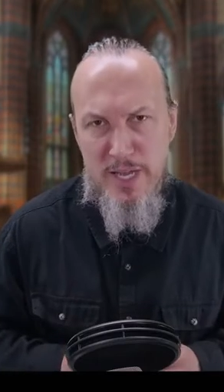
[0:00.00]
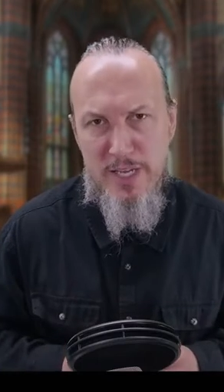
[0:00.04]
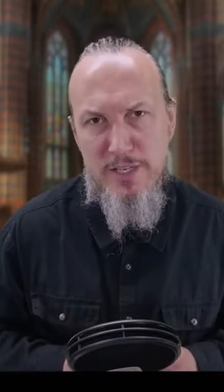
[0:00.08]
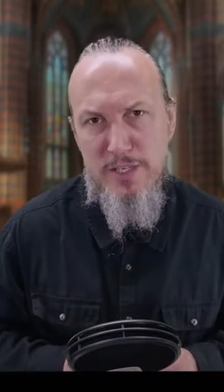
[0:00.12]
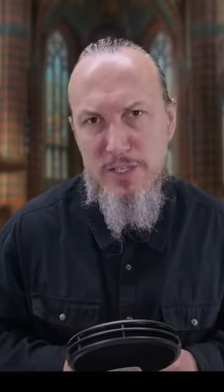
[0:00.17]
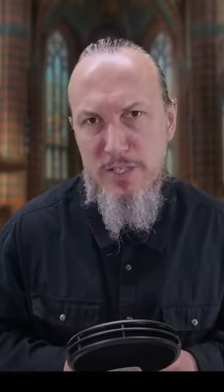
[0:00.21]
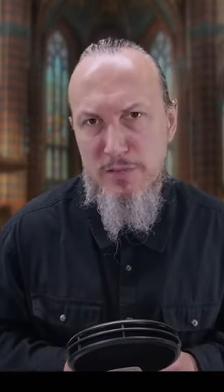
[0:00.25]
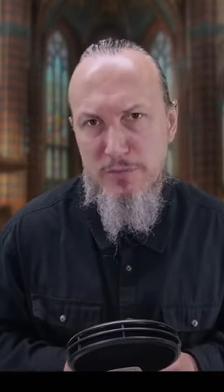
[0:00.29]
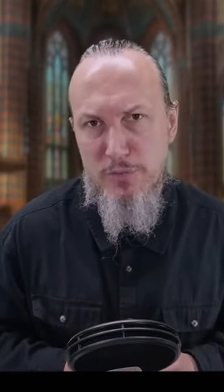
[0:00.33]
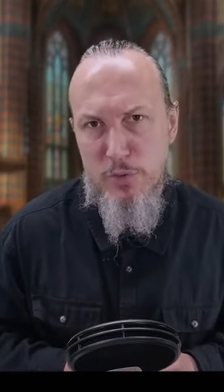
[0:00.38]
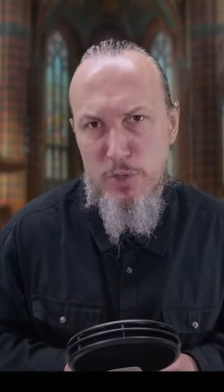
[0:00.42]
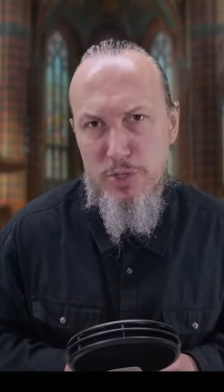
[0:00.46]
to
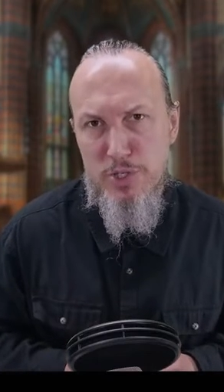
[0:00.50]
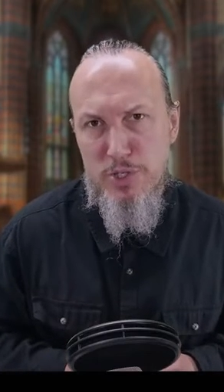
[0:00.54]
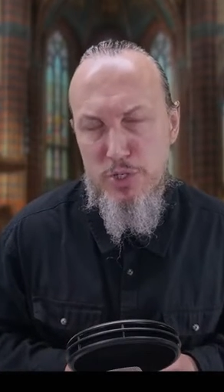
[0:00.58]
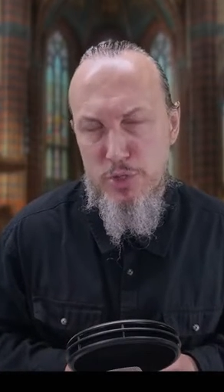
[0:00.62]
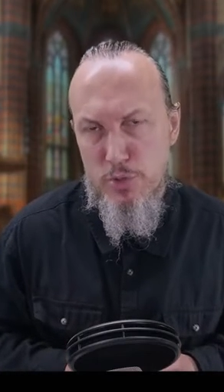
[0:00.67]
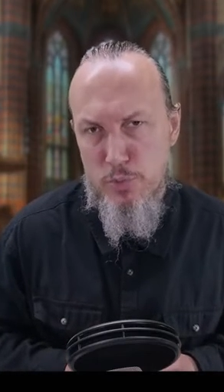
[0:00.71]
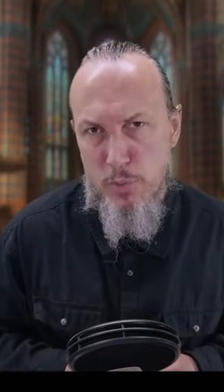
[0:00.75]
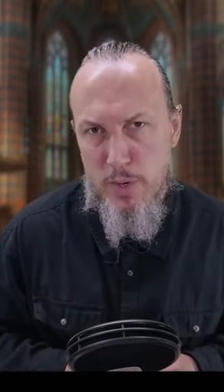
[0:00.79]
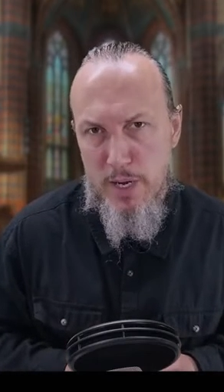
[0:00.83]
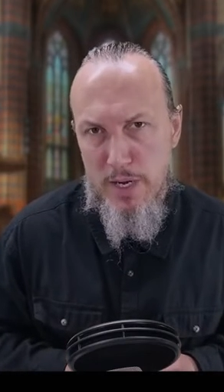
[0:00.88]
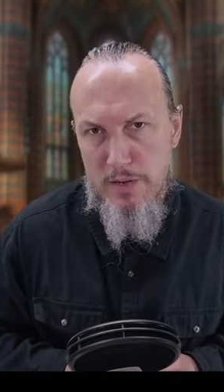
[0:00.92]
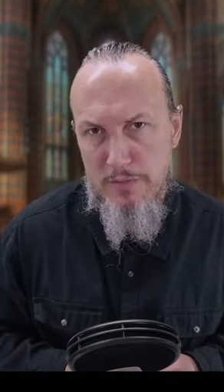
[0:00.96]
divorce your
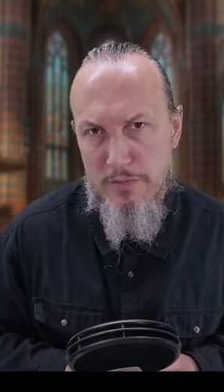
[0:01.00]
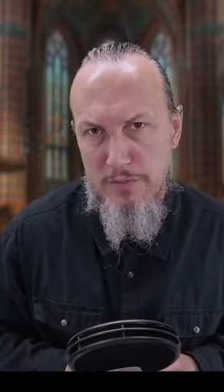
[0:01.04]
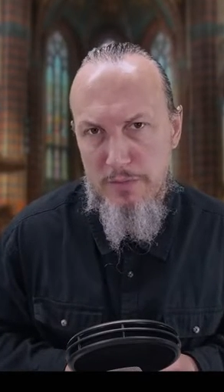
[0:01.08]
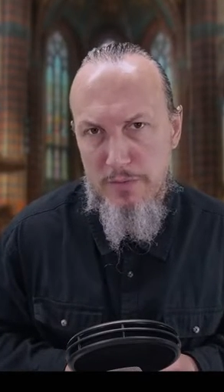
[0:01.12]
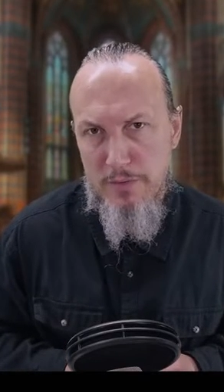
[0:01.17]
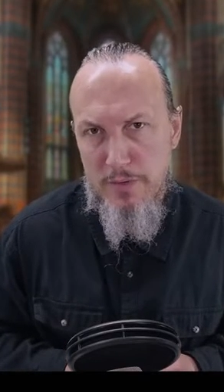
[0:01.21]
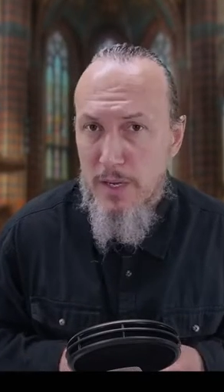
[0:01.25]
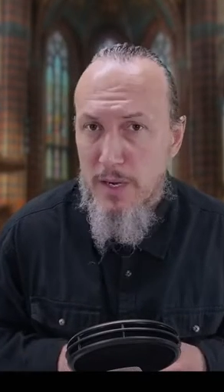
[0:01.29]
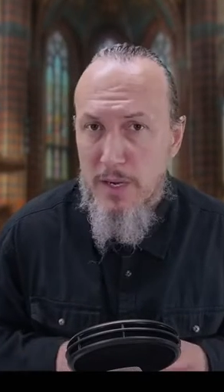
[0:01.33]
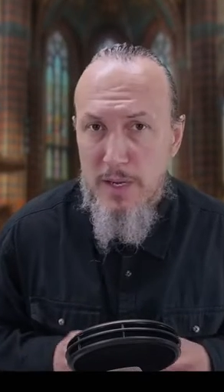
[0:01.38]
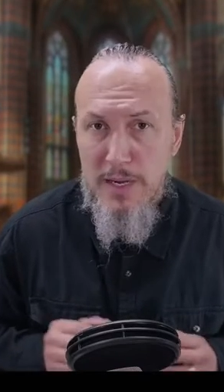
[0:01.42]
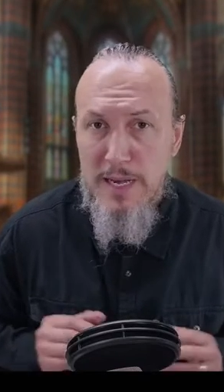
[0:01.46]
wife
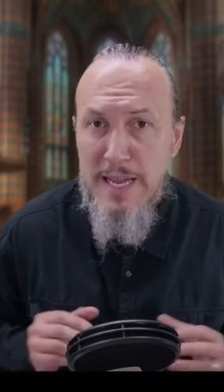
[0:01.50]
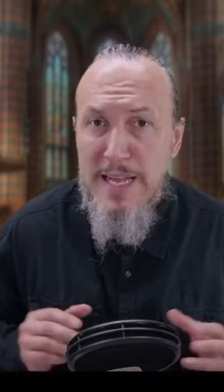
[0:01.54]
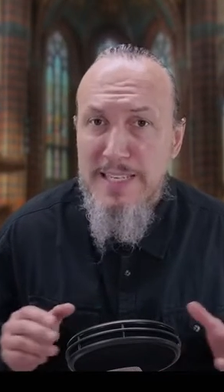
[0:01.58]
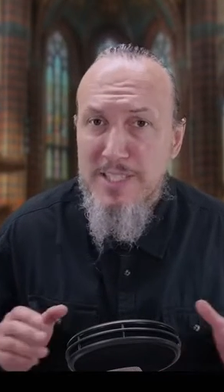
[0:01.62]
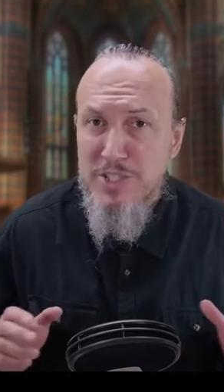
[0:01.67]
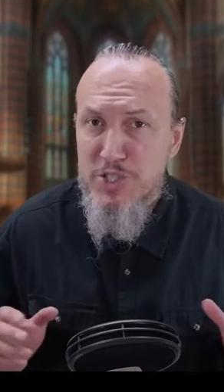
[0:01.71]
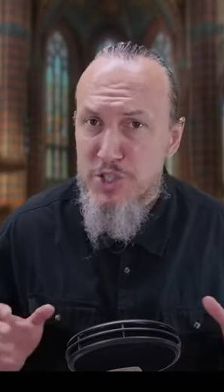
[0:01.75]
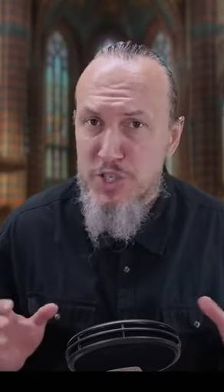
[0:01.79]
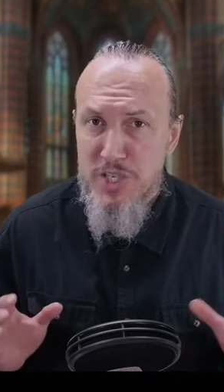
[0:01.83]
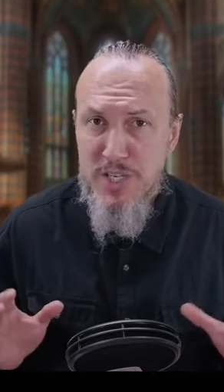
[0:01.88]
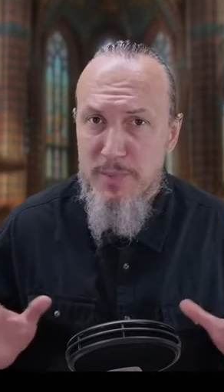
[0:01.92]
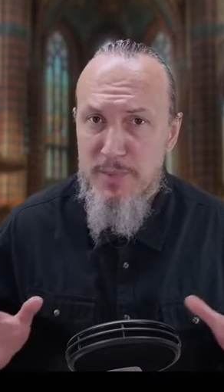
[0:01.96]
unless
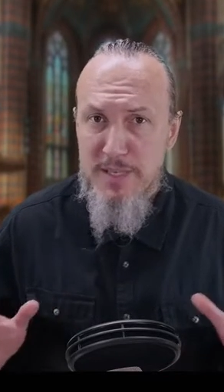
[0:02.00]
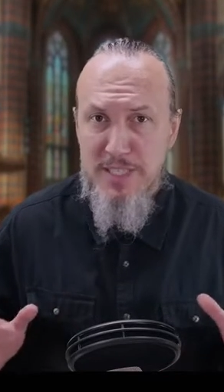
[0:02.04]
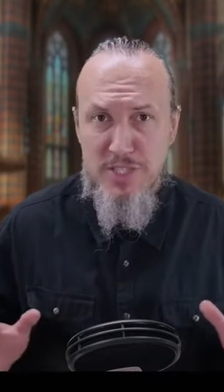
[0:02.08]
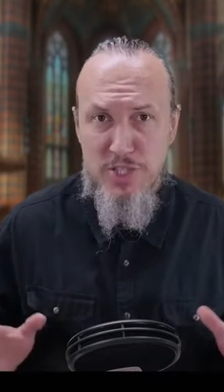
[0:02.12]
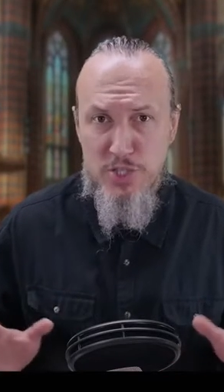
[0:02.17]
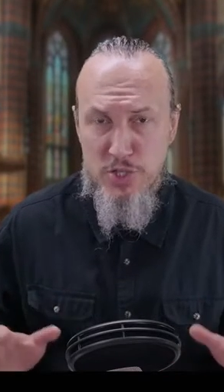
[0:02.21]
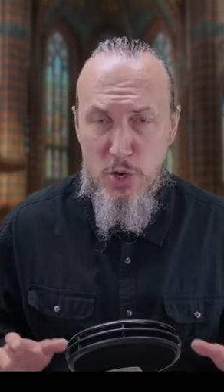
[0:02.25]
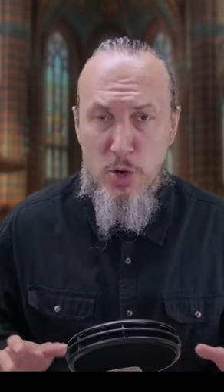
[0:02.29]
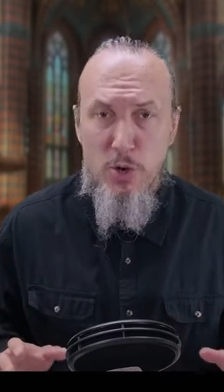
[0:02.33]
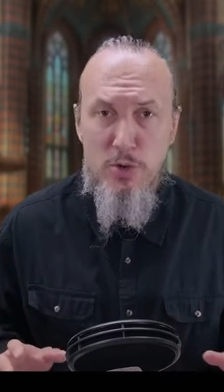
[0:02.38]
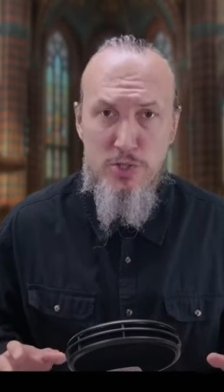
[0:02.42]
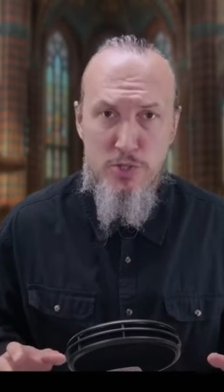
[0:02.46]
she commits
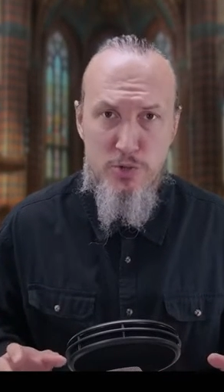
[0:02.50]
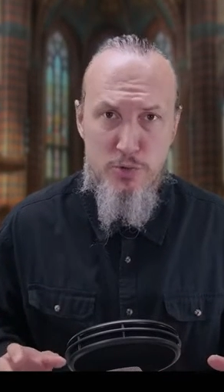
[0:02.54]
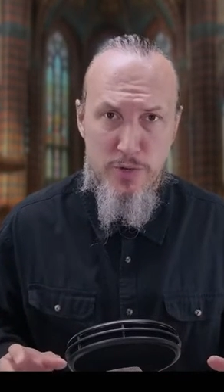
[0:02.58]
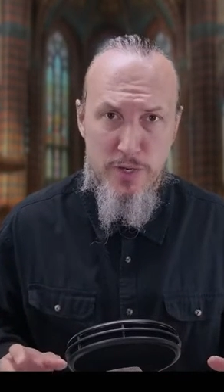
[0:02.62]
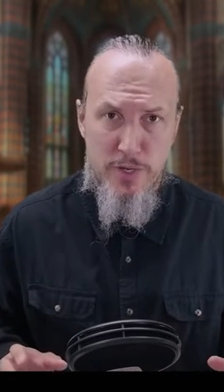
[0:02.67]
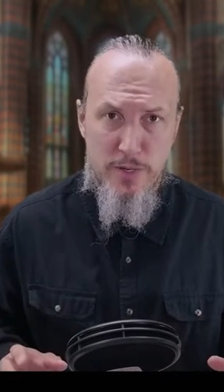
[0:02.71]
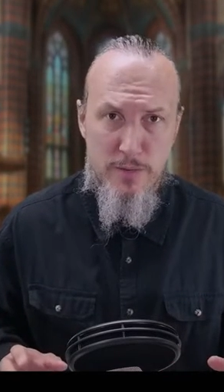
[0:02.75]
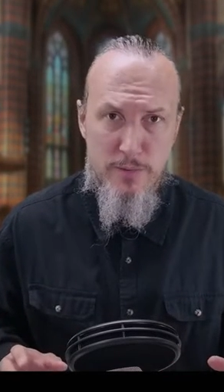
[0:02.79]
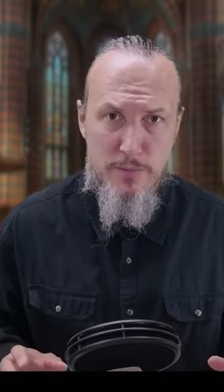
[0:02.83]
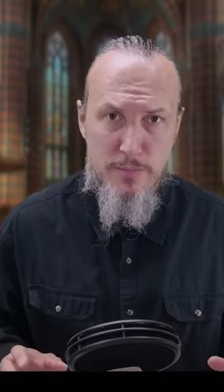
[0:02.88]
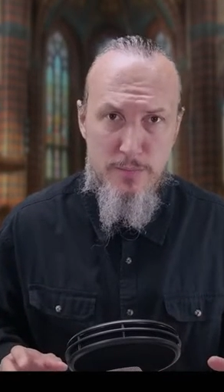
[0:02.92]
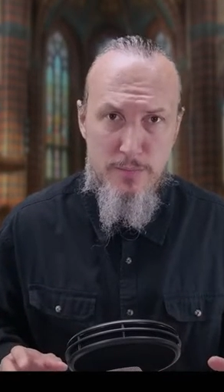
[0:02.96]
adultery.